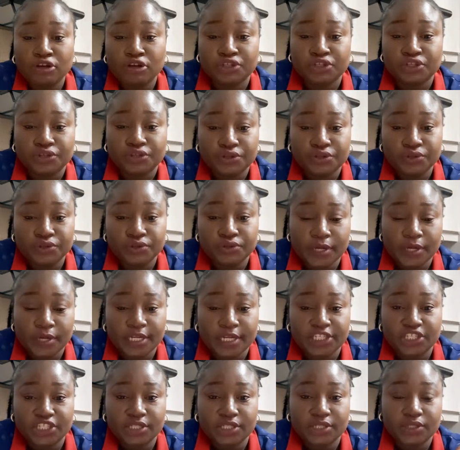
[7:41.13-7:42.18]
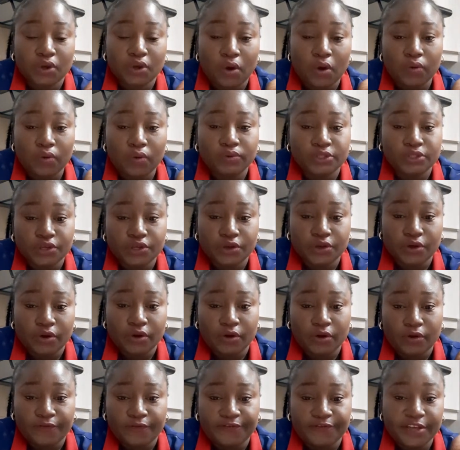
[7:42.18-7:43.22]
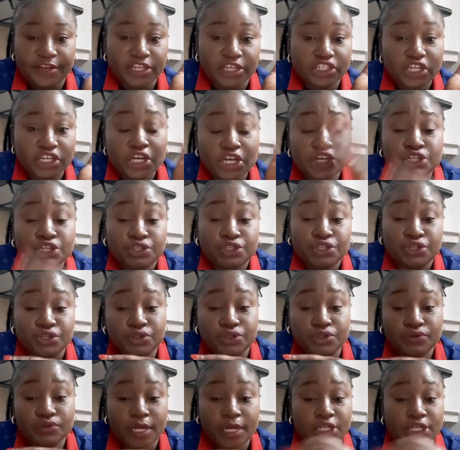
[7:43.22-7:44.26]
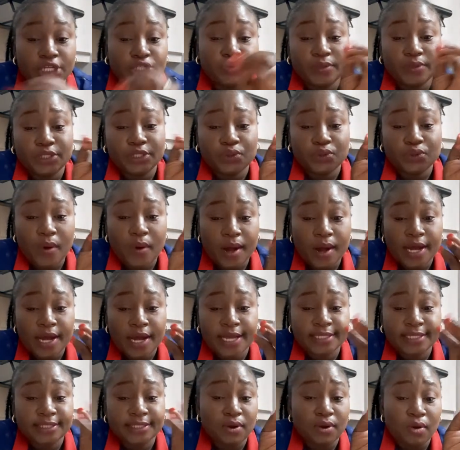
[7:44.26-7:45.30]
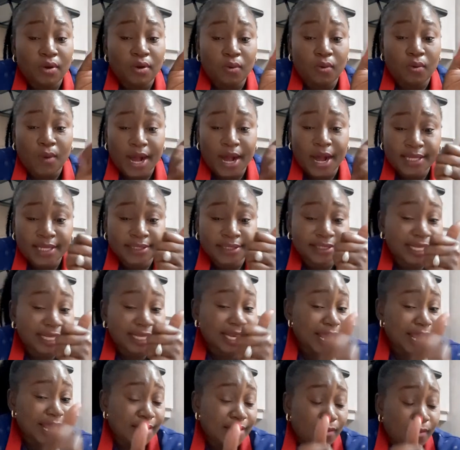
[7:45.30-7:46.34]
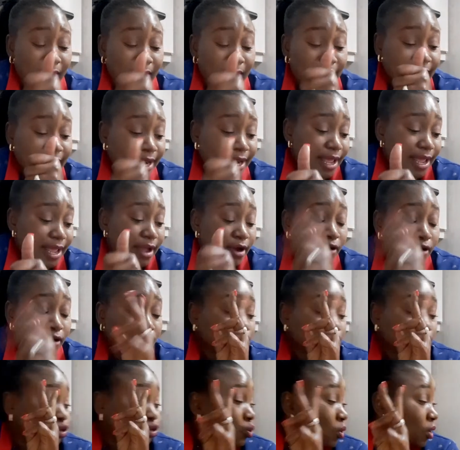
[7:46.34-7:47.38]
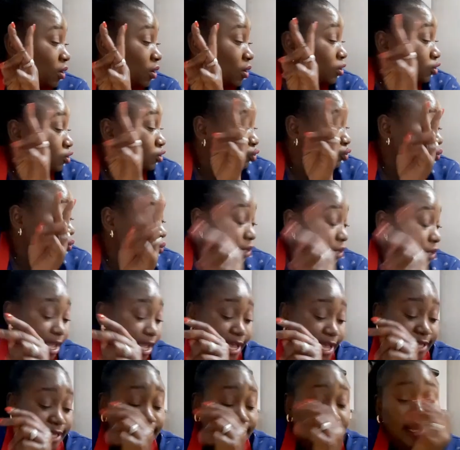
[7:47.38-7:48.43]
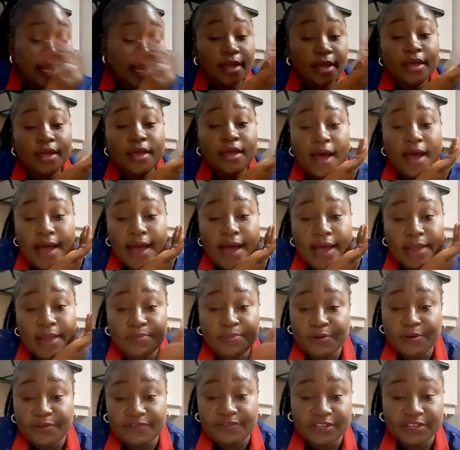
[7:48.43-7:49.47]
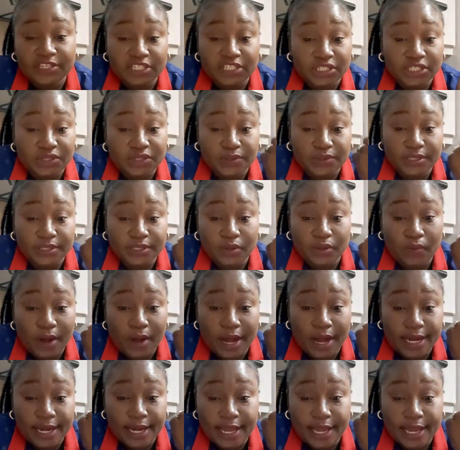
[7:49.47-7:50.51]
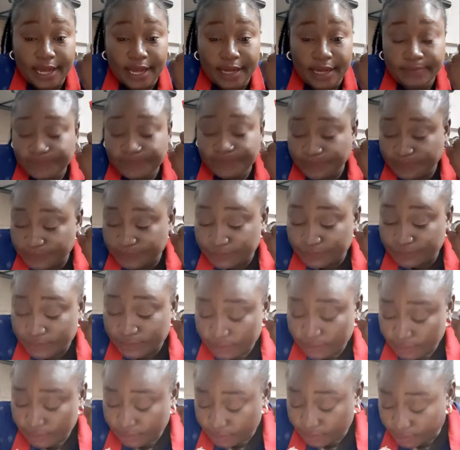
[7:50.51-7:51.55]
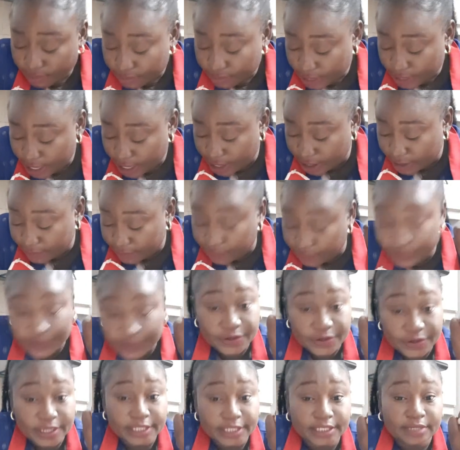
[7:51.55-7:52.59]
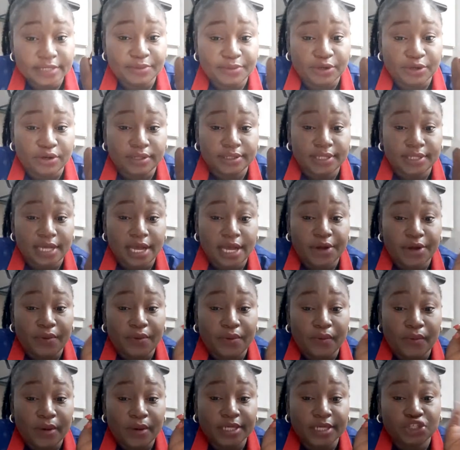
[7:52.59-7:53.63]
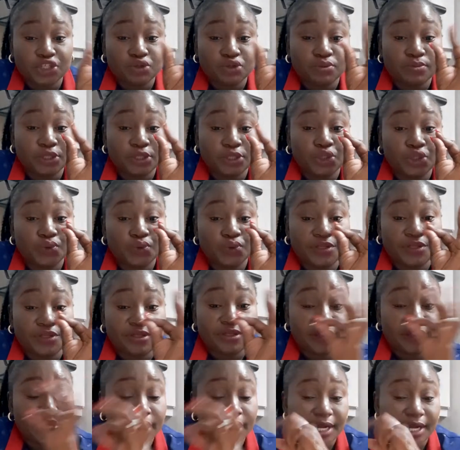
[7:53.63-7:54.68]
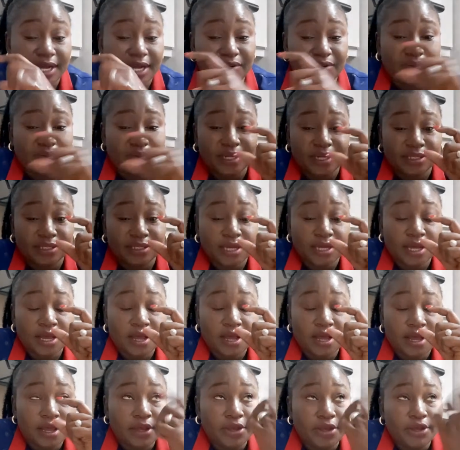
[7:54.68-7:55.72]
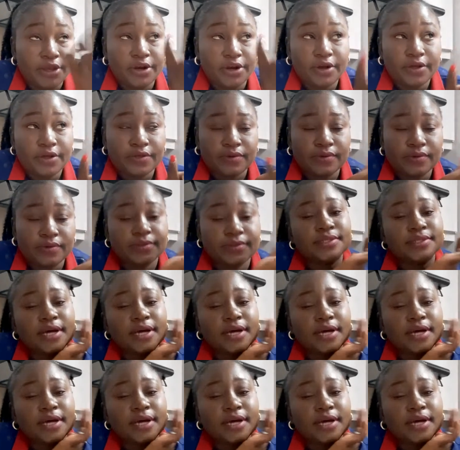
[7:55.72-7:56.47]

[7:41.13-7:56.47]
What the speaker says: you usually just coat your fish? Do you usually do it twice or once, one layer or 2 layers? I prefer just using 1 layer. For the reason because I don't want it to be too thick. I don't want, you know, those